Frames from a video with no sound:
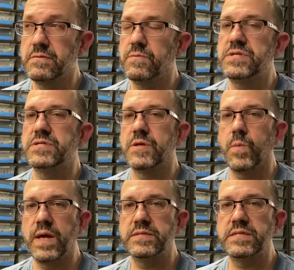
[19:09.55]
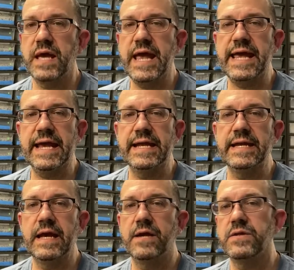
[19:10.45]
which is a Wednesday,
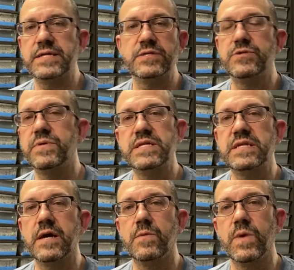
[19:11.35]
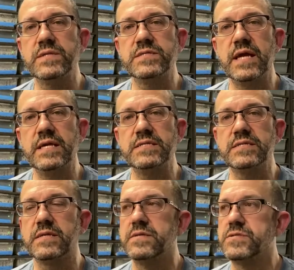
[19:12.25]
and I don't like to do anything on Wednesdays
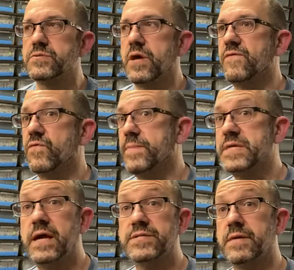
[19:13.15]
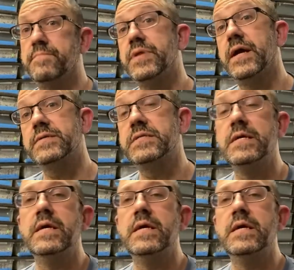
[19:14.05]
because of Reptiles Unplugged.